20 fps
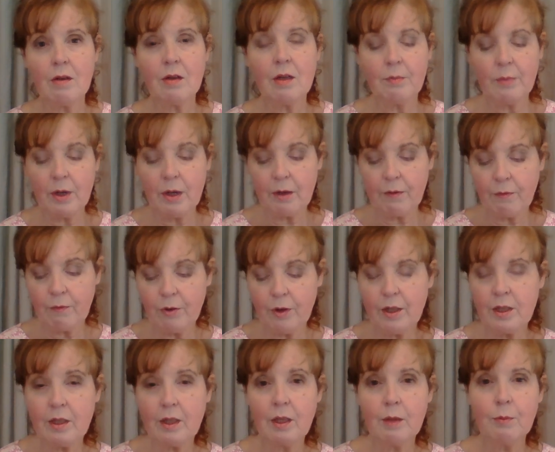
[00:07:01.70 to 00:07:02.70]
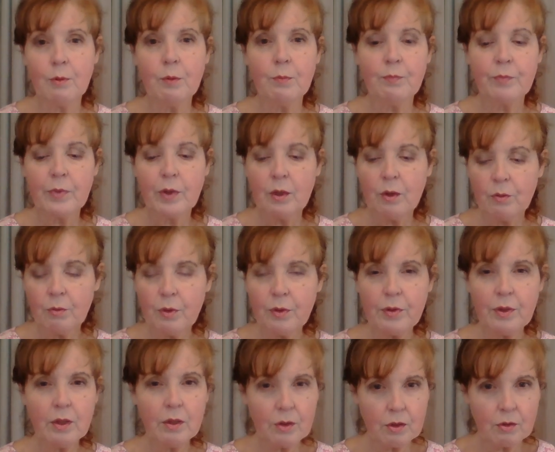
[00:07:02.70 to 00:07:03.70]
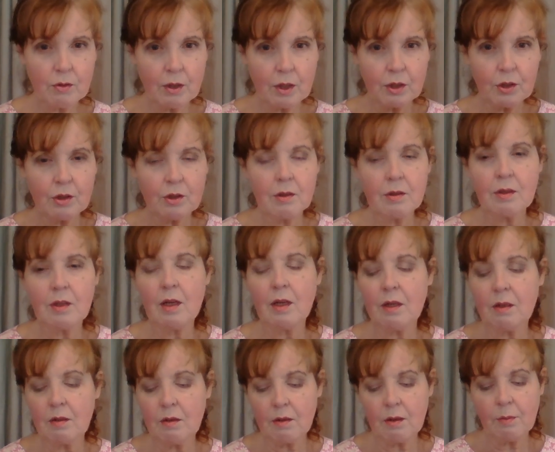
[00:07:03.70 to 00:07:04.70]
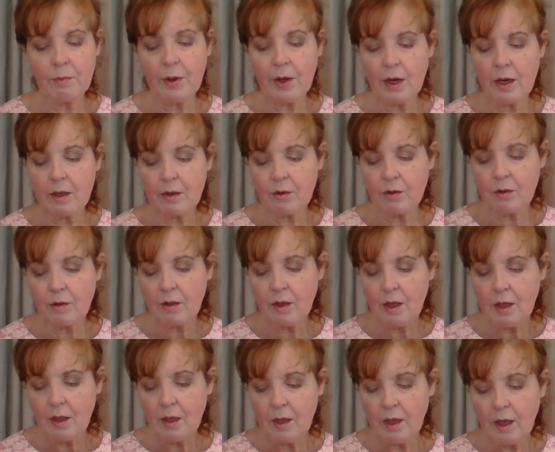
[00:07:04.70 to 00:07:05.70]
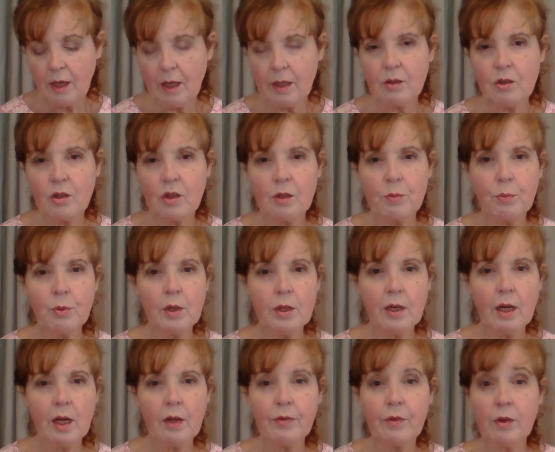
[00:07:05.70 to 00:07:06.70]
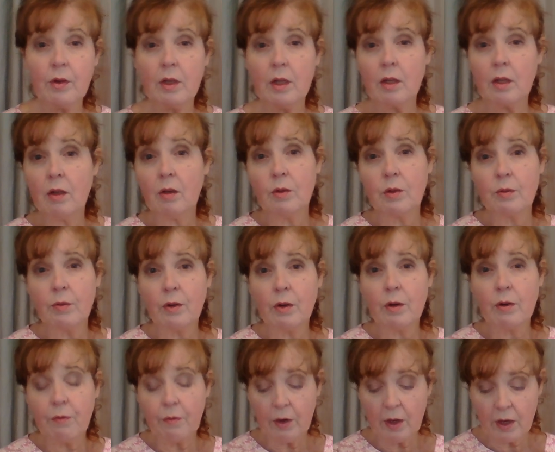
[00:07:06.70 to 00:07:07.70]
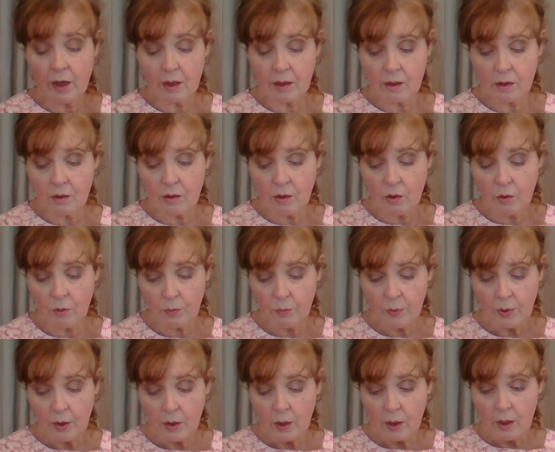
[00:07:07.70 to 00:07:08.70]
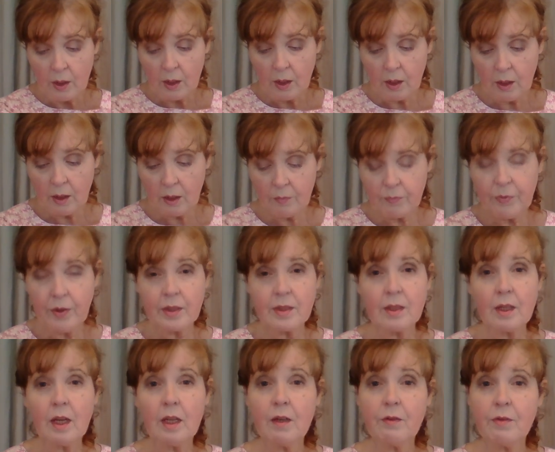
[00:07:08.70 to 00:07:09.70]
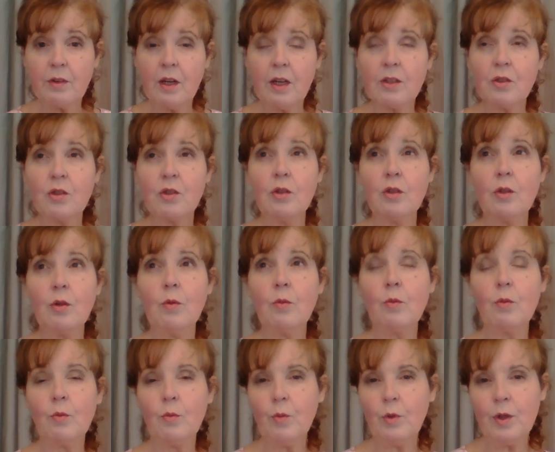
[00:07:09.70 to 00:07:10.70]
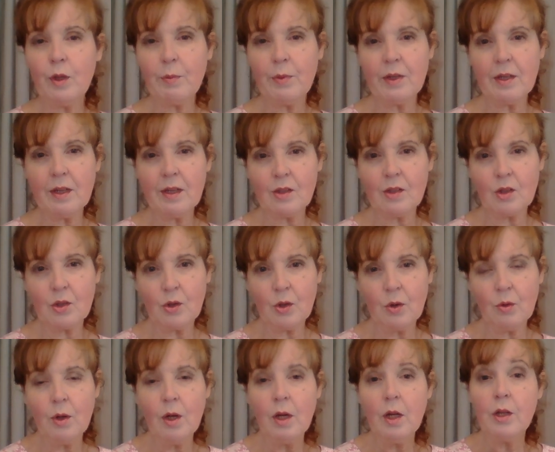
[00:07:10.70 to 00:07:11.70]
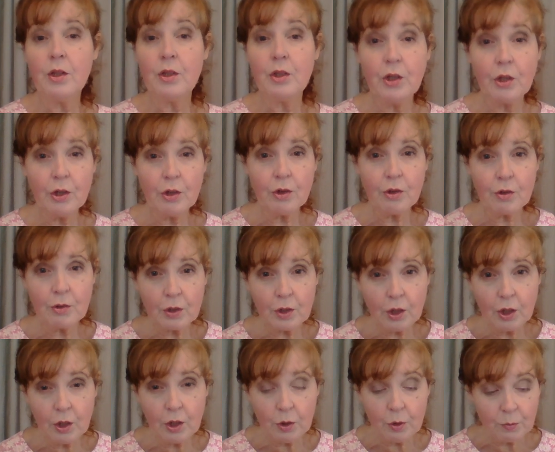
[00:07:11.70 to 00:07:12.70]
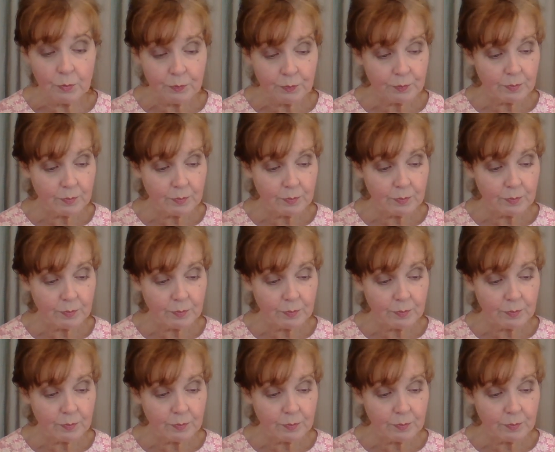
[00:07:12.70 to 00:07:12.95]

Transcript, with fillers: on my free table with the instructions and the pattern and just put it out there and it goes very fast so uh, that's kind of nice you know wouldn't it be nice to go years ago